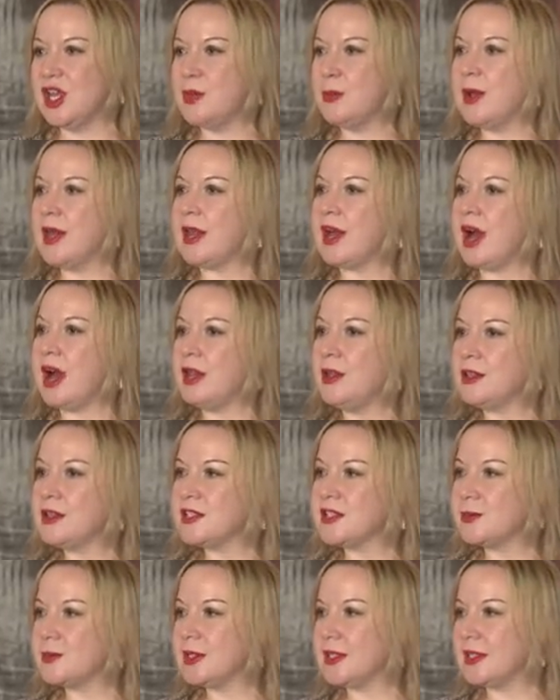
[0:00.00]
But
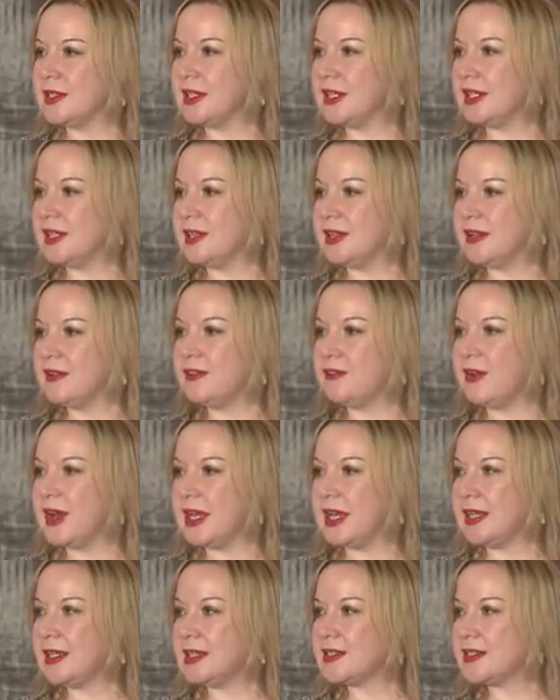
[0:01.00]
ultimately, they
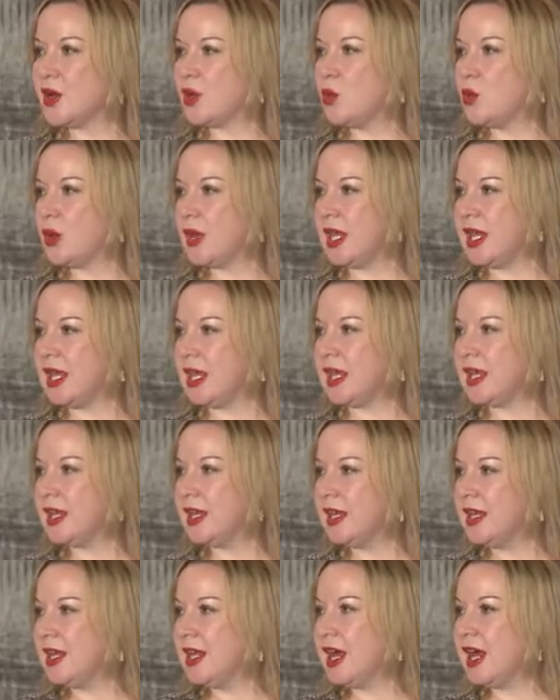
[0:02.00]
find a way
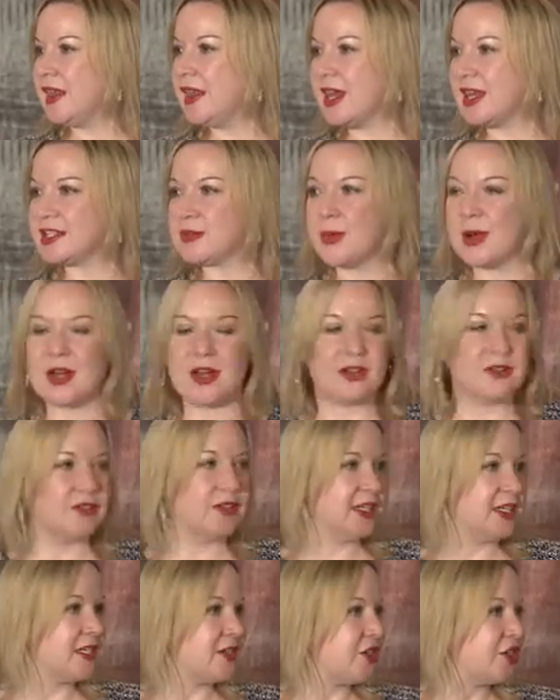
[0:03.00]
And that's part of
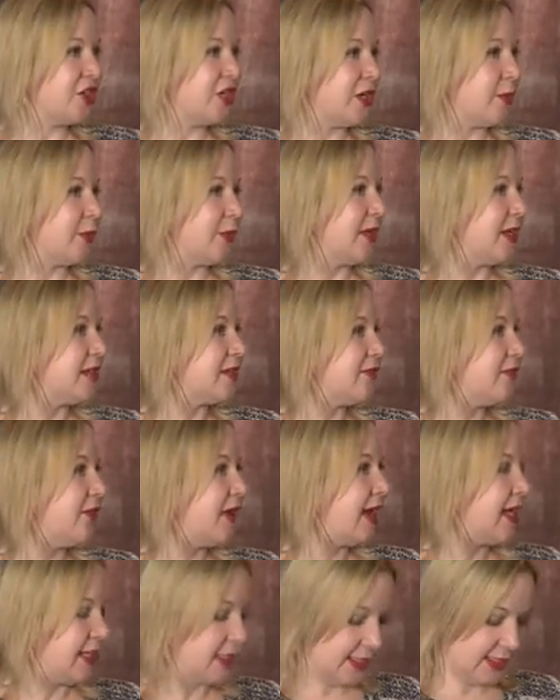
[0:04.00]
leadership, is
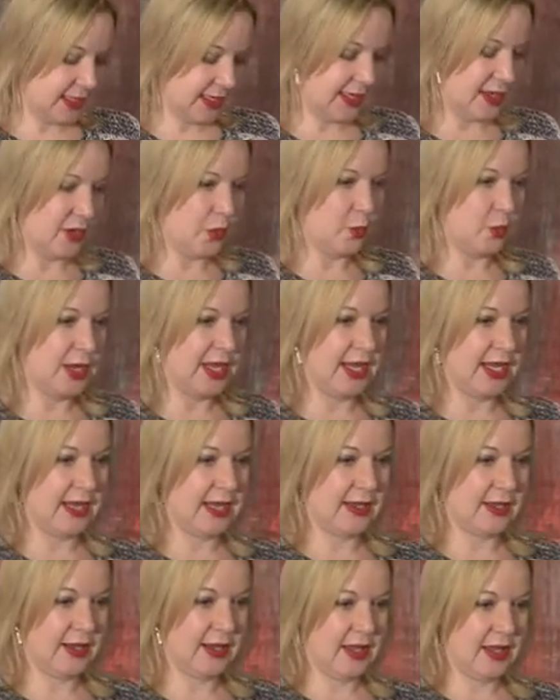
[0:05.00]
finding a
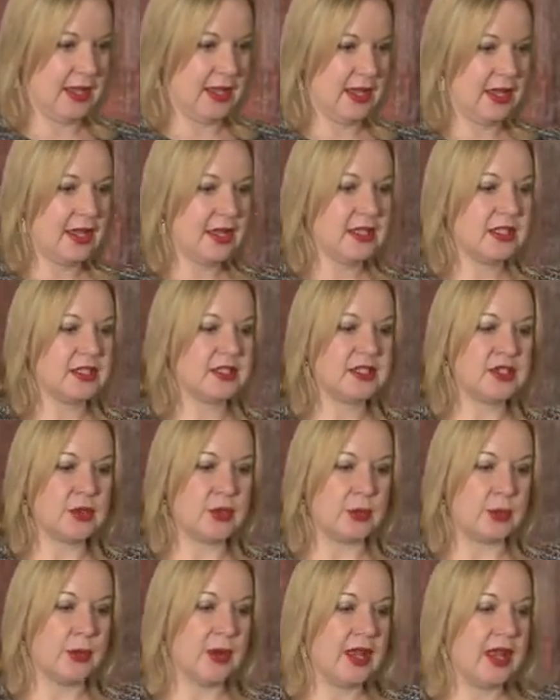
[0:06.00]
way.
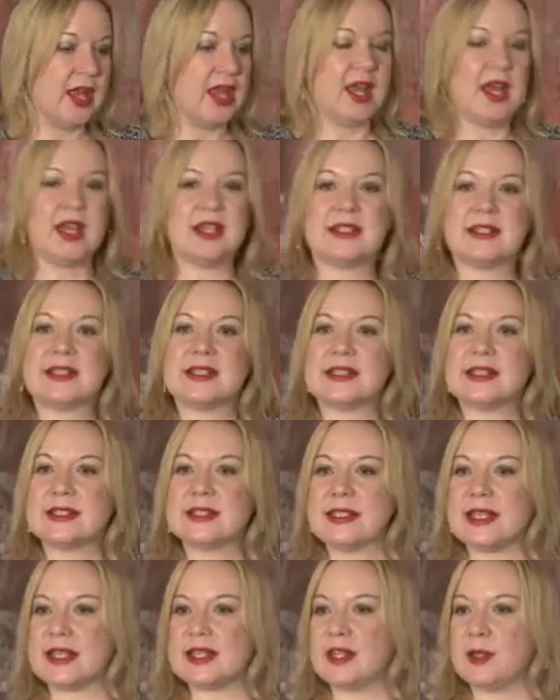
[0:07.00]
So,
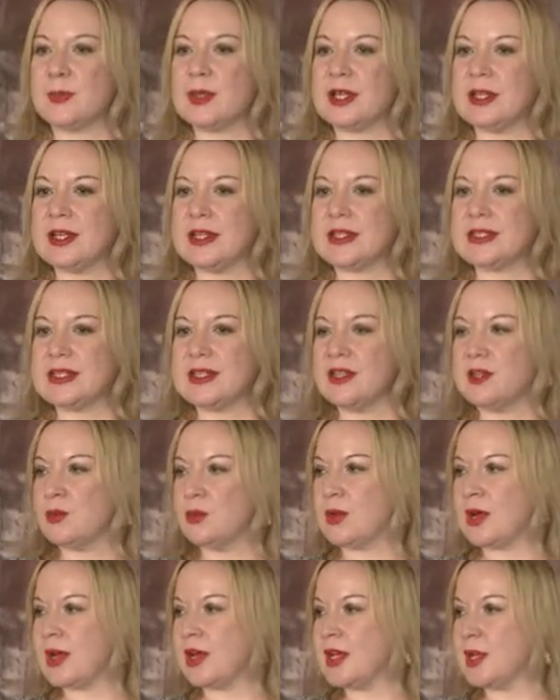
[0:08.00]
sustainability, the
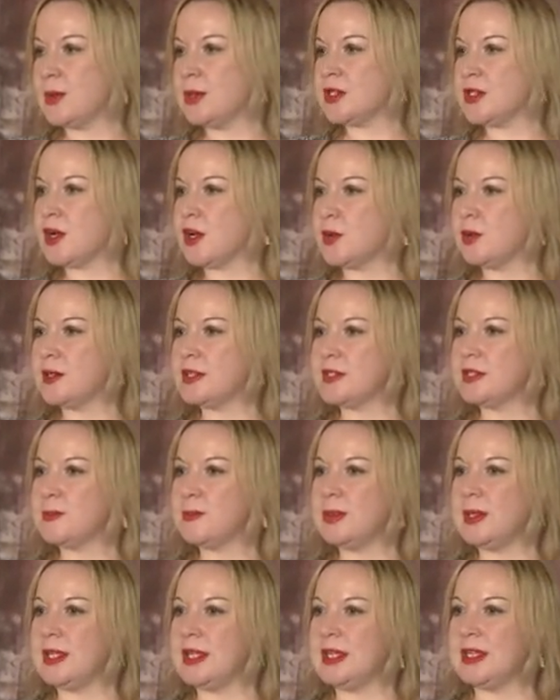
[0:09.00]
worry was always
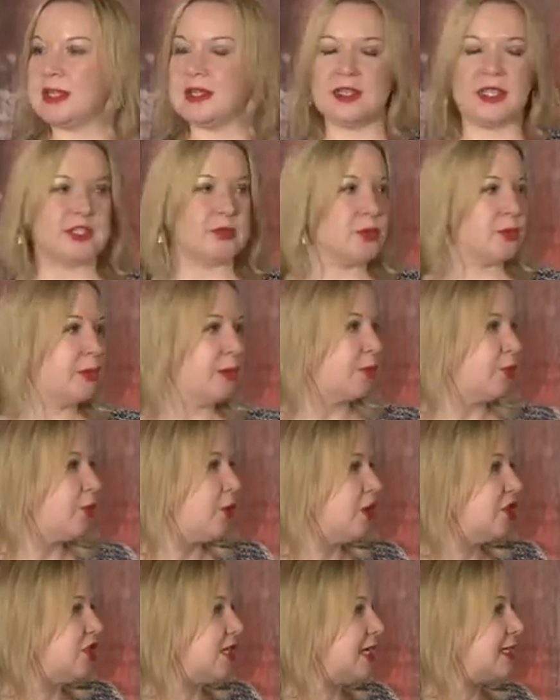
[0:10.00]
that these would be
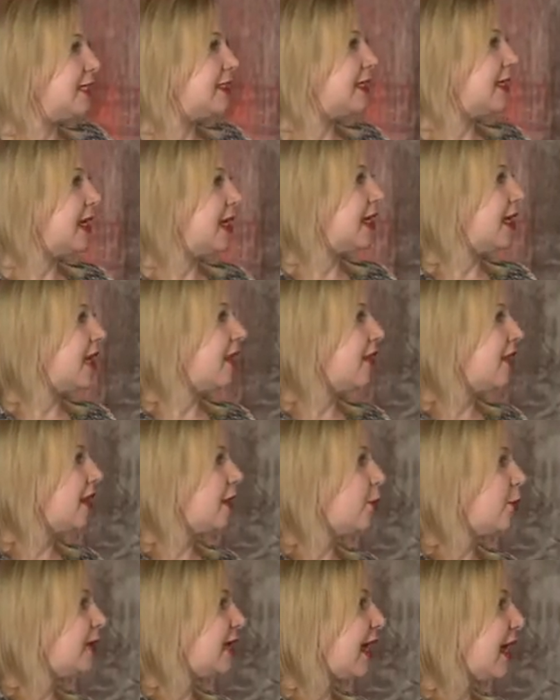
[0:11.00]
projects and then
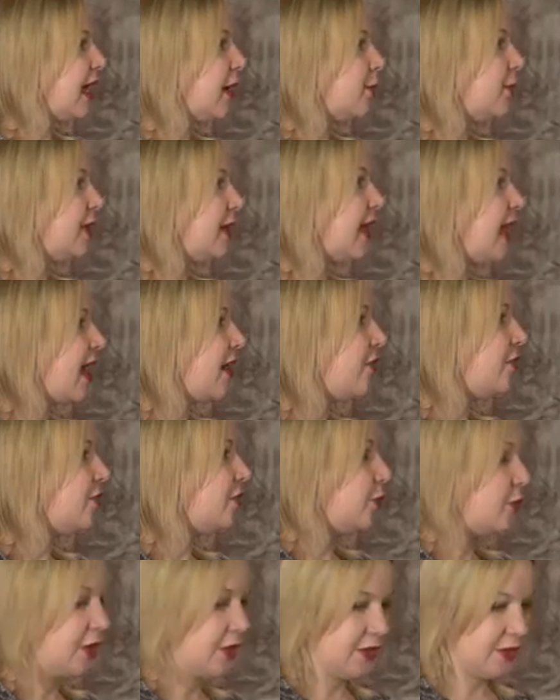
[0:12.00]
nothing would happen
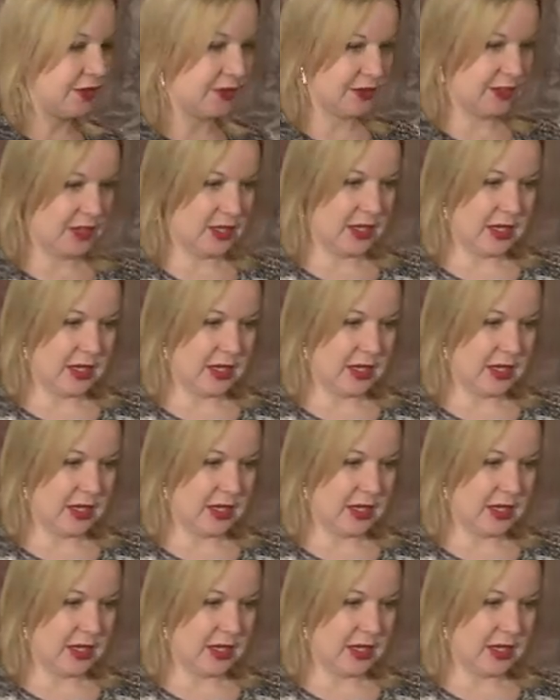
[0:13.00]
afterwards.